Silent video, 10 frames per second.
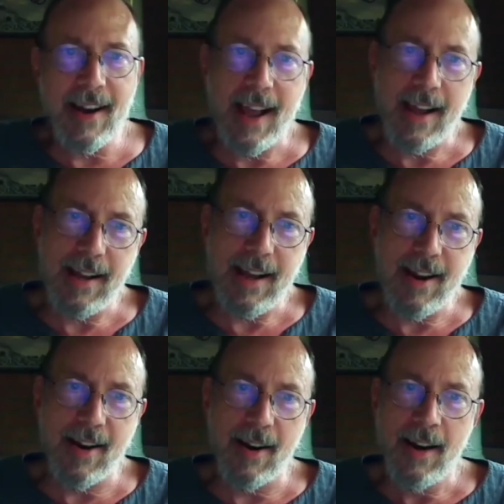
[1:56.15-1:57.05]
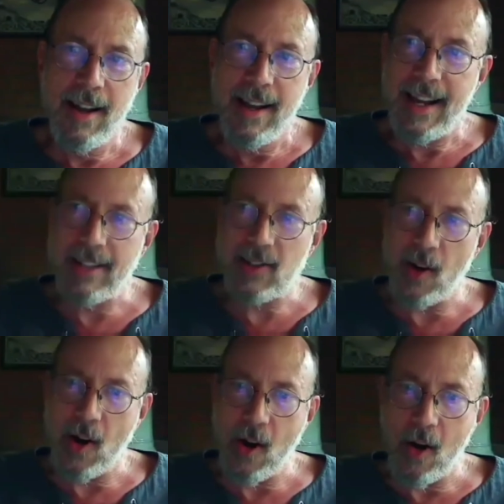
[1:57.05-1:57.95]
here it's
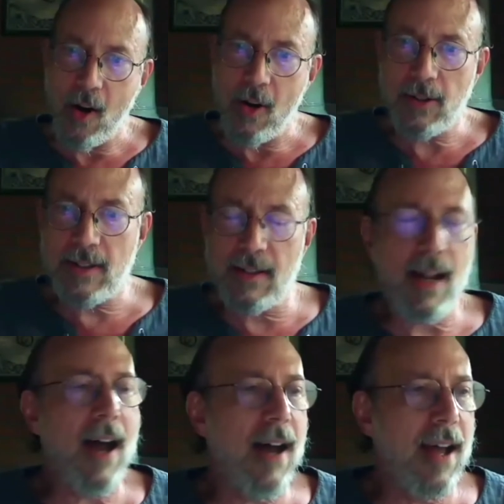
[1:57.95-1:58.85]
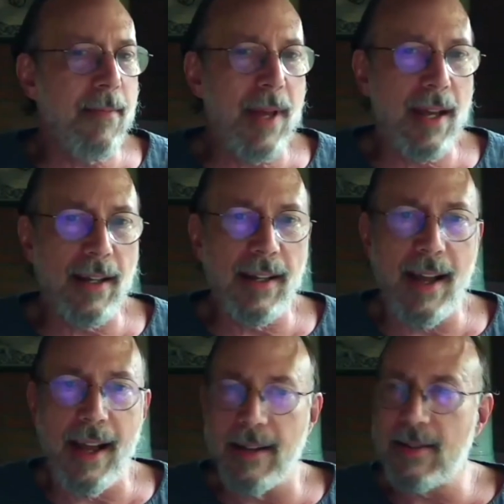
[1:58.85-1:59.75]
all timing
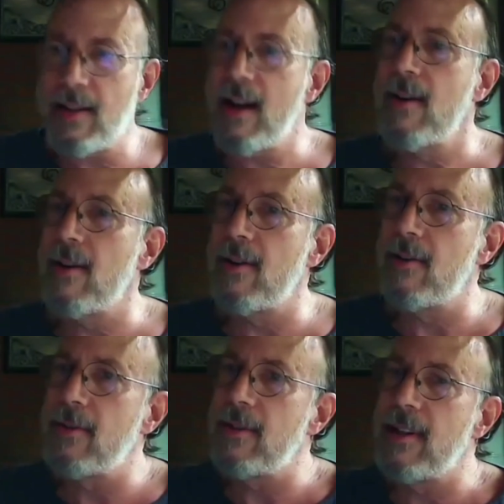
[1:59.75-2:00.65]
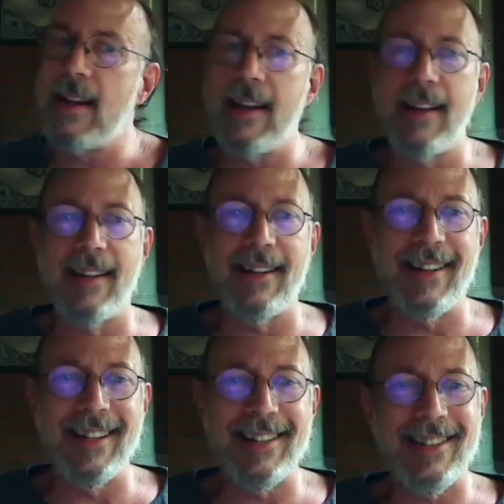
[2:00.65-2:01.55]
and tone. And
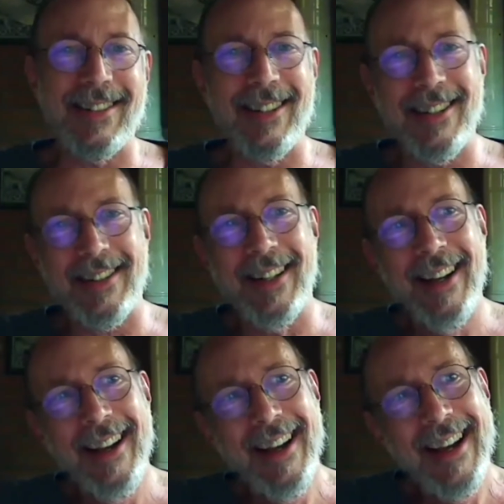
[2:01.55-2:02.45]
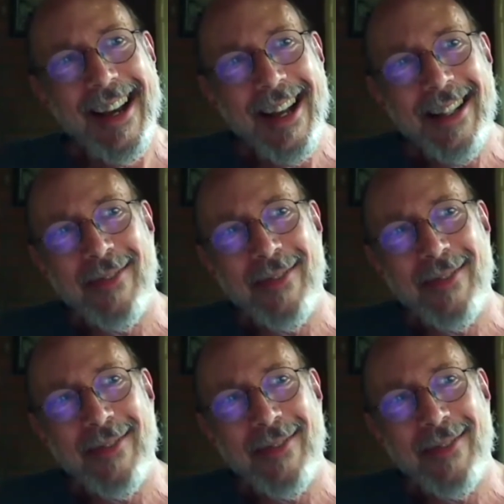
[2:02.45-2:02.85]
it's